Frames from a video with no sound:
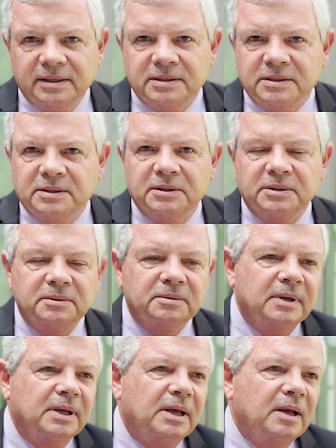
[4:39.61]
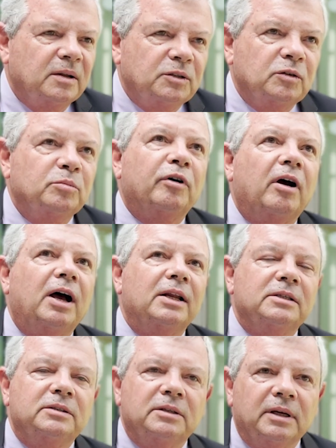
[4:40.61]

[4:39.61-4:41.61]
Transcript: it's too, too broad,